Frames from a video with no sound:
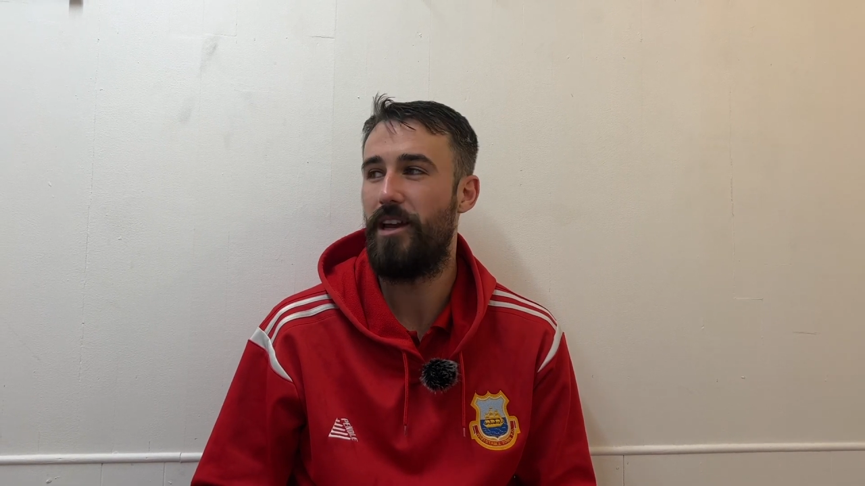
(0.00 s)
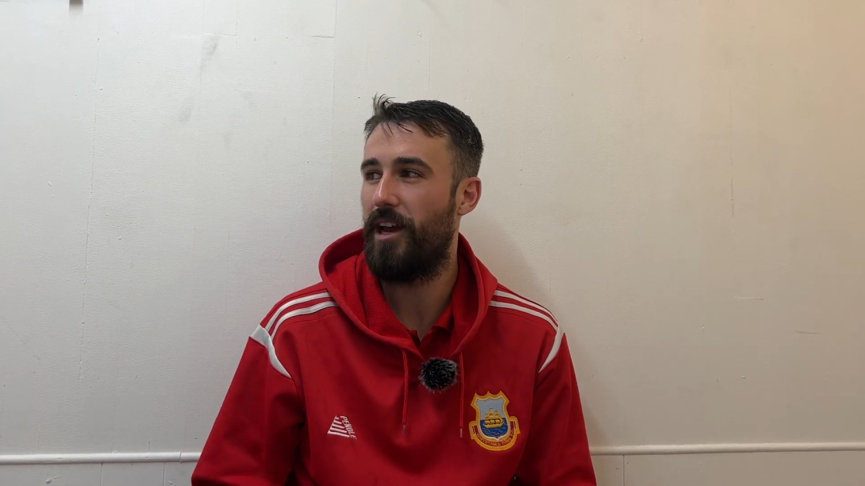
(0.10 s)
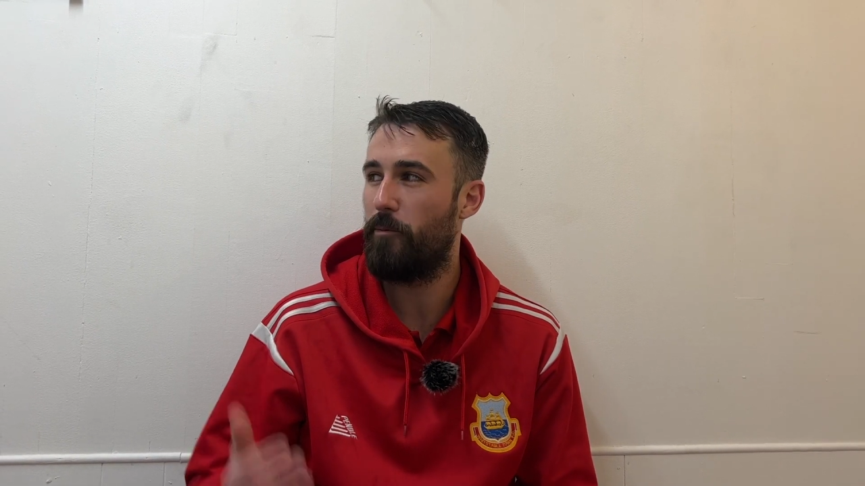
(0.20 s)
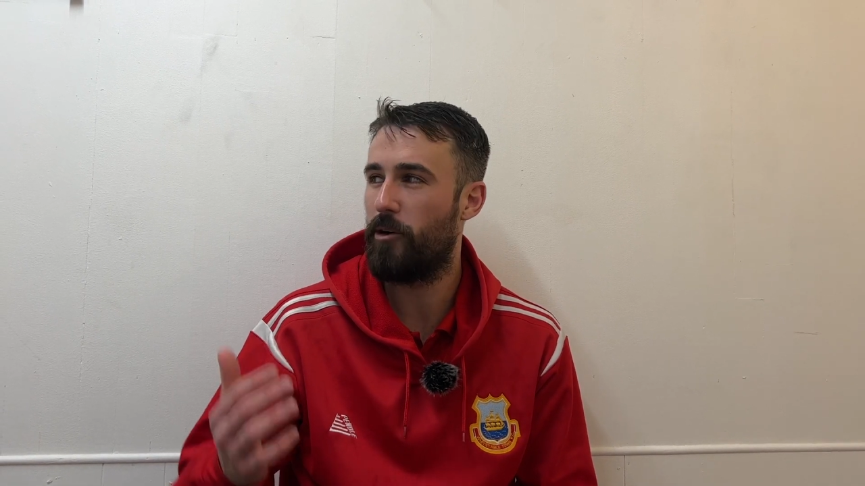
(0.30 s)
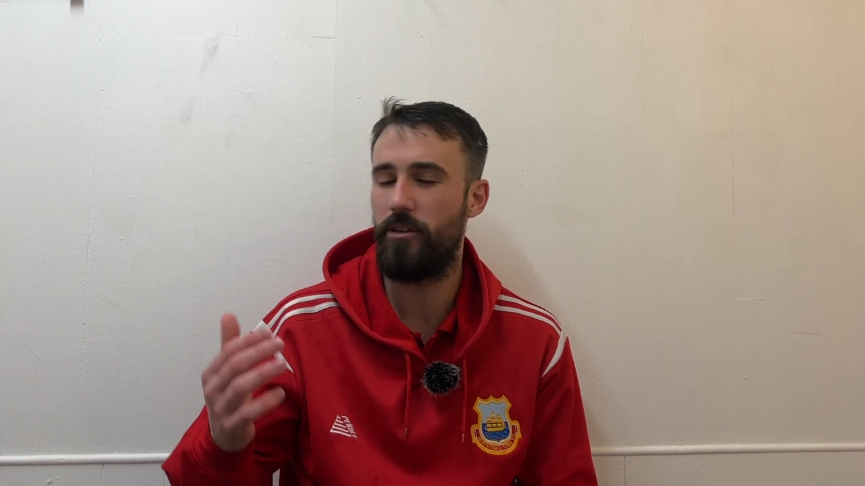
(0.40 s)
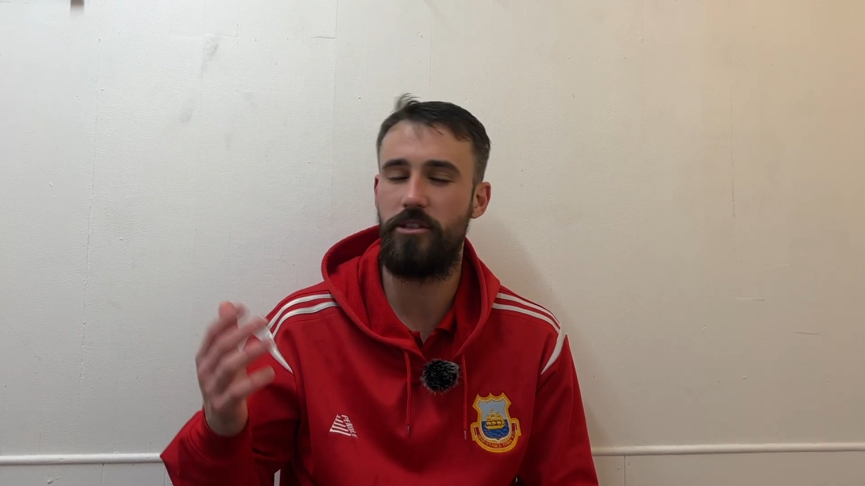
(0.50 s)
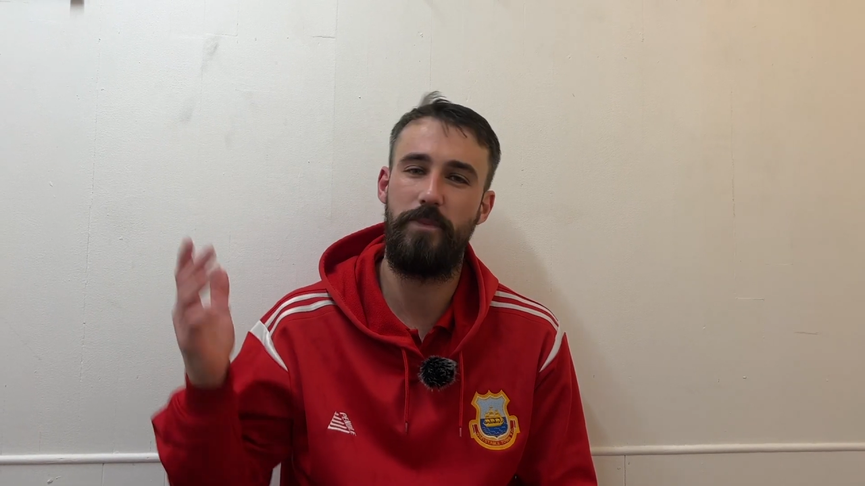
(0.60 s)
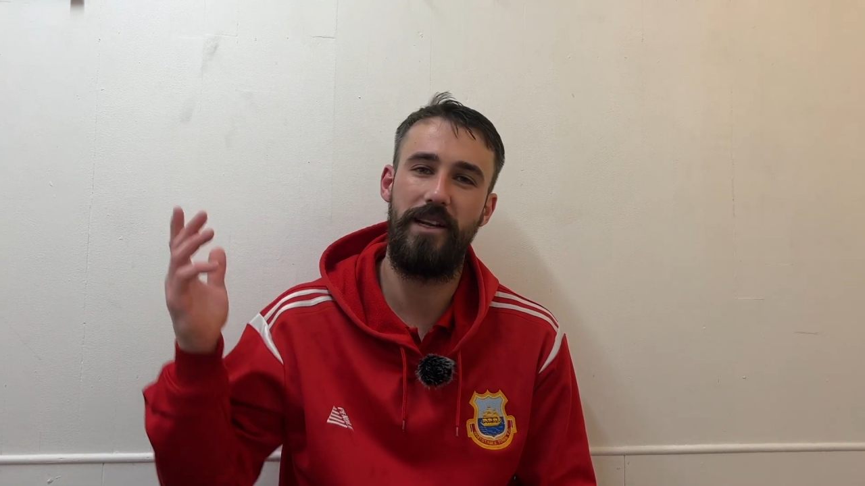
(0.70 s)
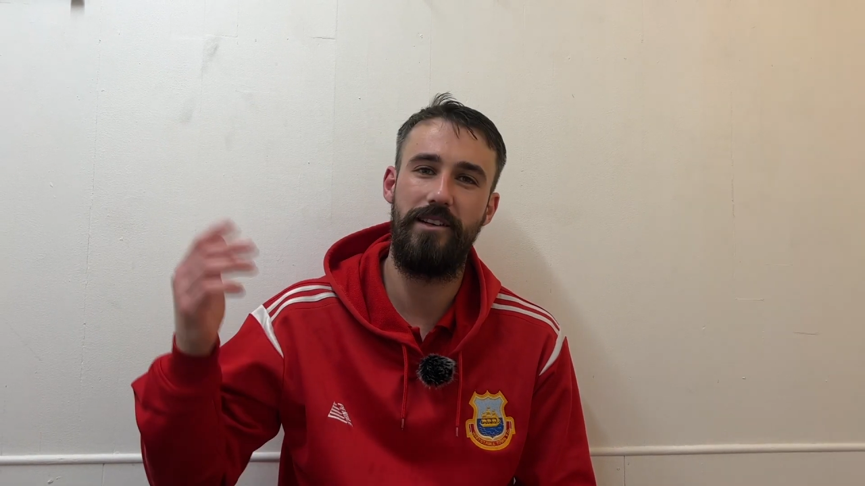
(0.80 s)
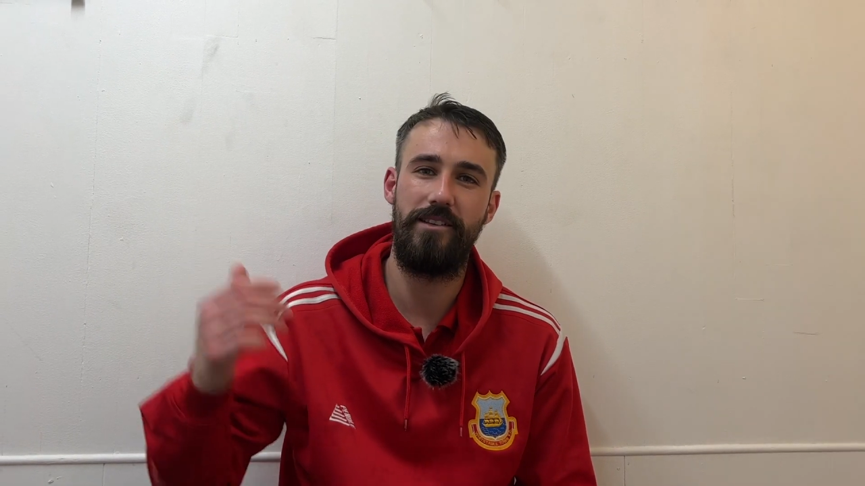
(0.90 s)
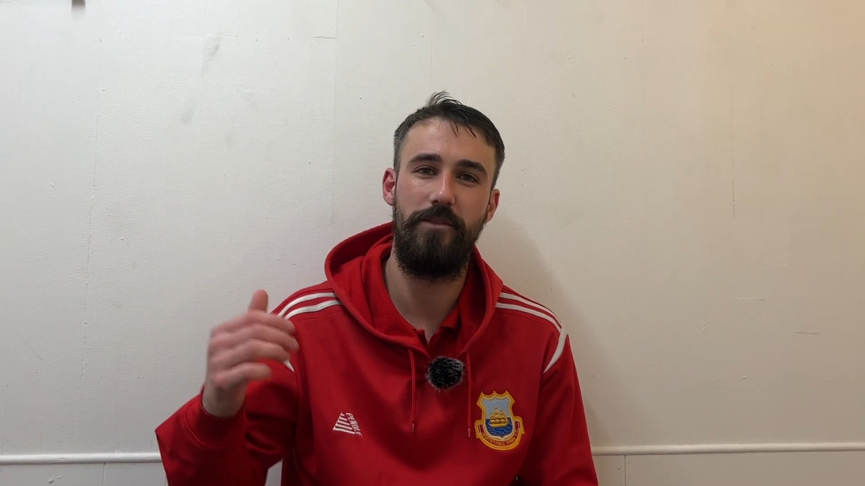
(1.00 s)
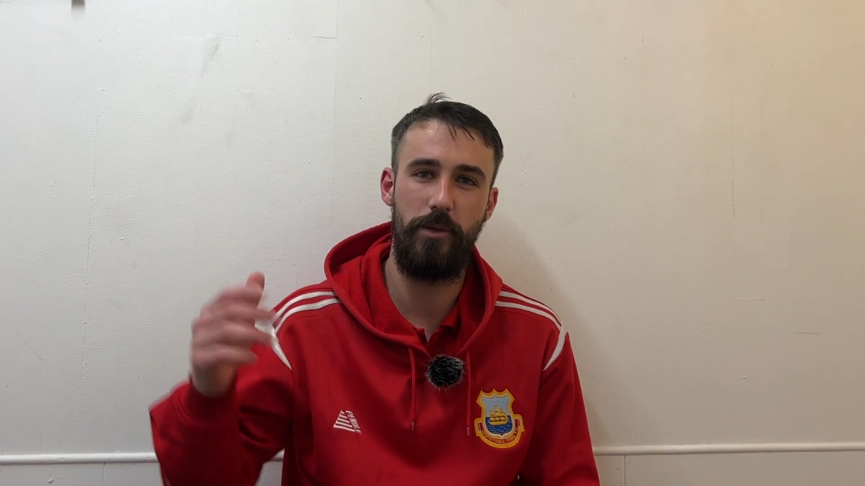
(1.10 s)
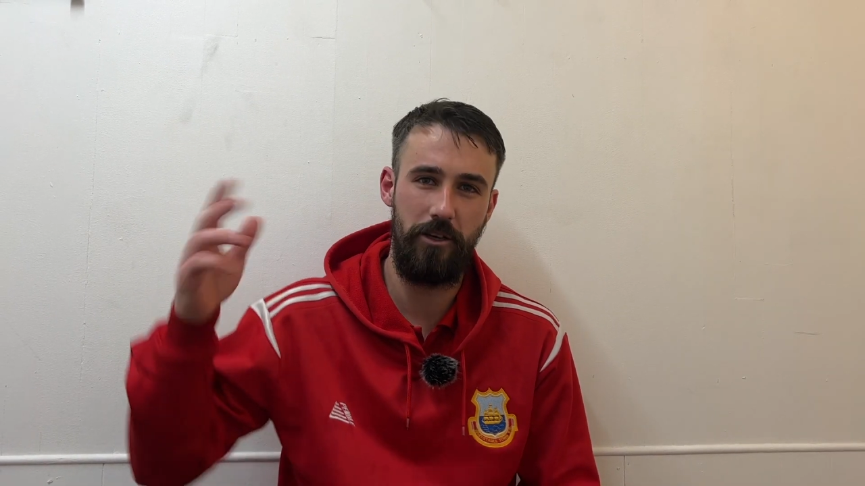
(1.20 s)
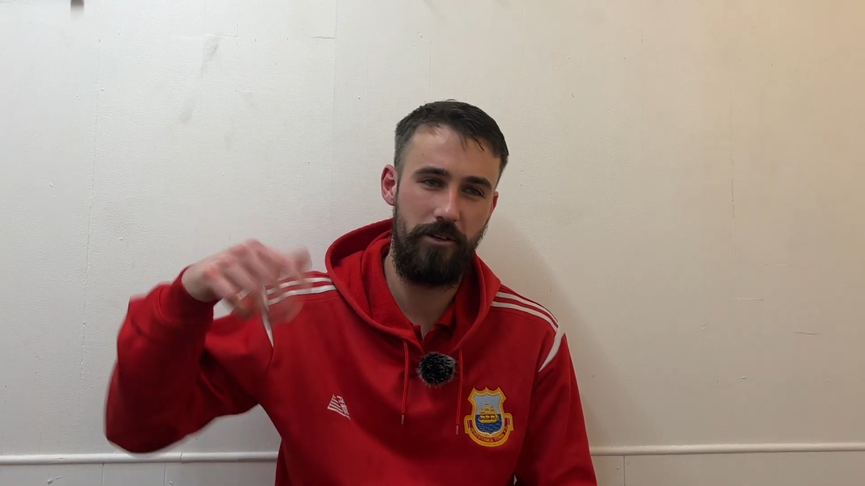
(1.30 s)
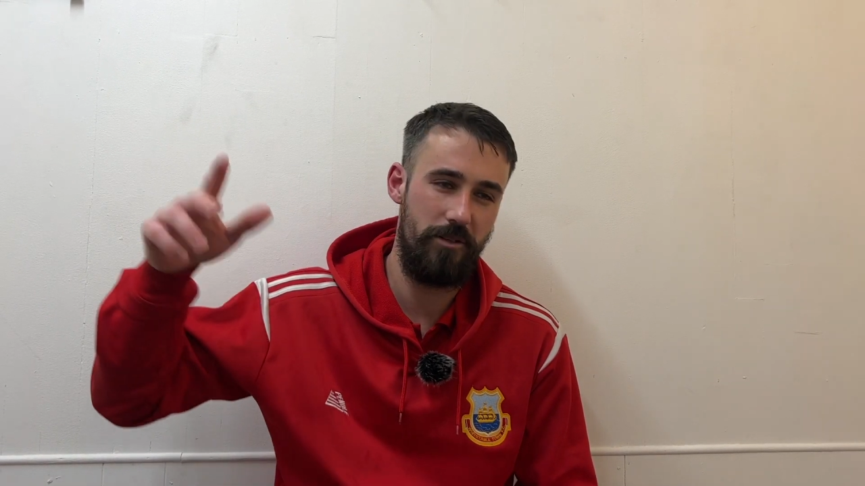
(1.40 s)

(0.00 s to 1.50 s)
And we've got the spinning, we do the